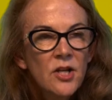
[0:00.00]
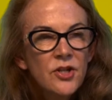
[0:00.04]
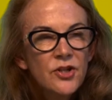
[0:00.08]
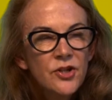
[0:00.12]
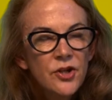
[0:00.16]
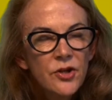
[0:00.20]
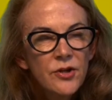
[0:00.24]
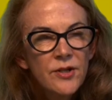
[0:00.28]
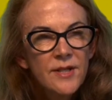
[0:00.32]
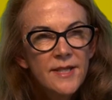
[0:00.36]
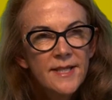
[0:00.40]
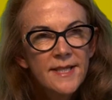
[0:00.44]

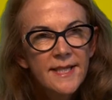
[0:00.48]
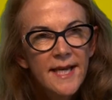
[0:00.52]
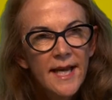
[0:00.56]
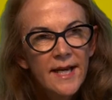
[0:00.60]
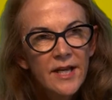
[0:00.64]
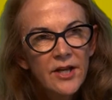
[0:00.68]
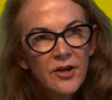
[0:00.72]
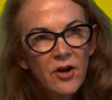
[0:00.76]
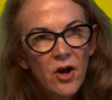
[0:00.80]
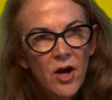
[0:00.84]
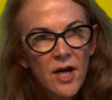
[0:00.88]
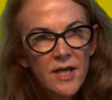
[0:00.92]
students
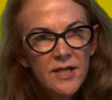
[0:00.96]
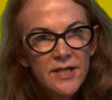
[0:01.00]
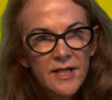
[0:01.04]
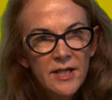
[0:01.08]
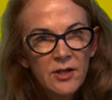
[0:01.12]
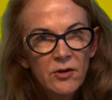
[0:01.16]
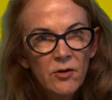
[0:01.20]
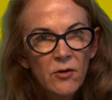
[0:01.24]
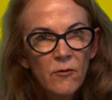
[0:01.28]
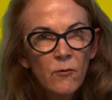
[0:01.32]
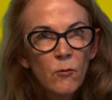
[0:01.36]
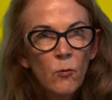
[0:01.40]
get an
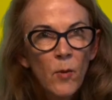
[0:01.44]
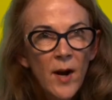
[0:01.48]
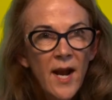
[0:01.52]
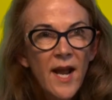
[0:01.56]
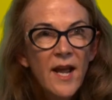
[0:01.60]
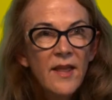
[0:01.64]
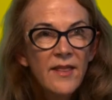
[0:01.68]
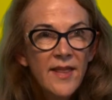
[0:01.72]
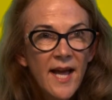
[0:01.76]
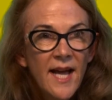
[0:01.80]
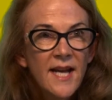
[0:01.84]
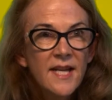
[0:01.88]
idea of
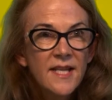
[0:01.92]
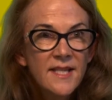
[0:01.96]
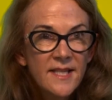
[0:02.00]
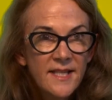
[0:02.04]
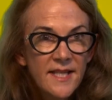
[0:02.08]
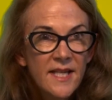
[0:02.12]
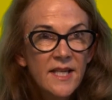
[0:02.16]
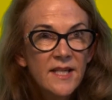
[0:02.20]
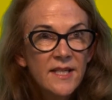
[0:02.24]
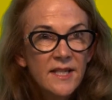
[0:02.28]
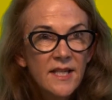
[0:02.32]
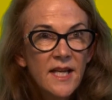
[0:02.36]
where they
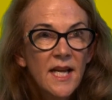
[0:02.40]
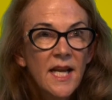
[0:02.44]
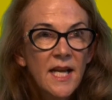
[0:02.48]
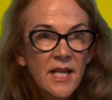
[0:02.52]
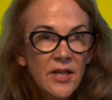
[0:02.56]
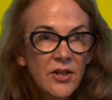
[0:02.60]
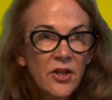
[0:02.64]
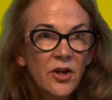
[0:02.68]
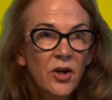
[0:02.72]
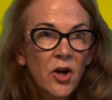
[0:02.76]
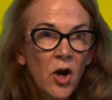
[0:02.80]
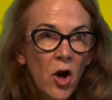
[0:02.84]
sit
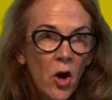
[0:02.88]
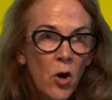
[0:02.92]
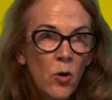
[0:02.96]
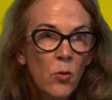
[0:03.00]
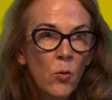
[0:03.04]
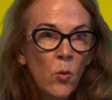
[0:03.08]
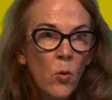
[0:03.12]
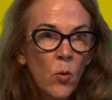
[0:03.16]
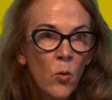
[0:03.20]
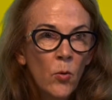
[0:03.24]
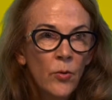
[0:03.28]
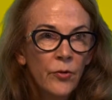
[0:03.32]
in the
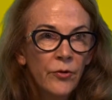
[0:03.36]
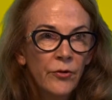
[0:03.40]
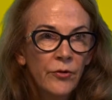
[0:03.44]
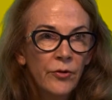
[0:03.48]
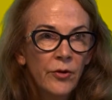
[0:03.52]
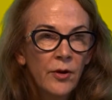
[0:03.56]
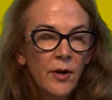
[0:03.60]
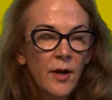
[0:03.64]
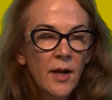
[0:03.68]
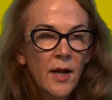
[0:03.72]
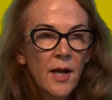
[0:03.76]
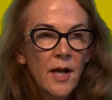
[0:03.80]
cohort.
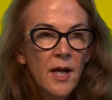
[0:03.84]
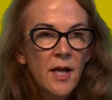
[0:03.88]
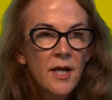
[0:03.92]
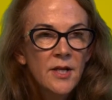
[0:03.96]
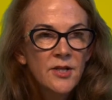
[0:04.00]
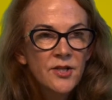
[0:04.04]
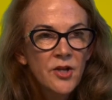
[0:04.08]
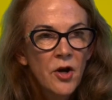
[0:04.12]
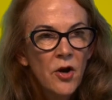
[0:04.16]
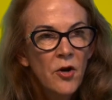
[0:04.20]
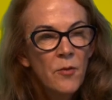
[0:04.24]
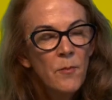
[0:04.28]

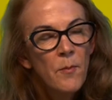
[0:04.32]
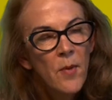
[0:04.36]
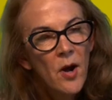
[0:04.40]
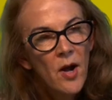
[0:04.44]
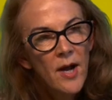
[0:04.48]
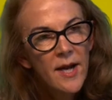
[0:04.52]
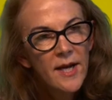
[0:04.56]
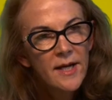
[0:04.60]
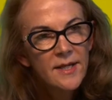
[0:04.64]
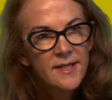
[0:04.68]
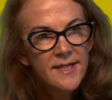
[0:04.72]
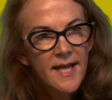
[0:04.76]
So
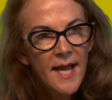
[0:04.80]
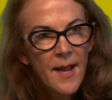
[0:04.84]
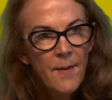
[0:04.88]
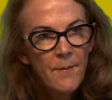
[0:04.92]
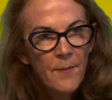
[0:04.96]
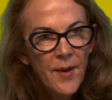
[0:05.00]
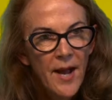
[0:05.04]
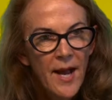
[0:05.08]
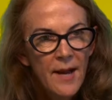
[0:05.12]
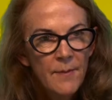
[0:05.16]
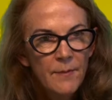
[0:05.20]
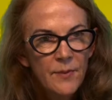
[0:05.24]
my exam
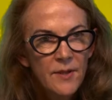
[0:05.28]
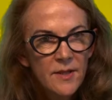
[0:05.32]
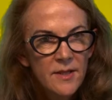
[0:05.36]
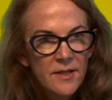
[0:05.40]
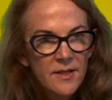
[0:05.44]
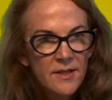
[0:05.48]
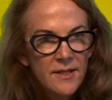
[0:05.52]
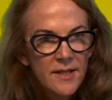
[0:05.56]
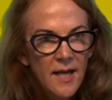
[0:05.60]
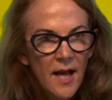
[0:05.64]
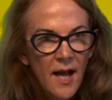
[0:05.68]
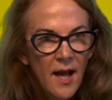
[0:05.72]

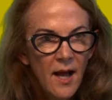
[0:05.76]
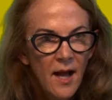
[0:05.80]
papers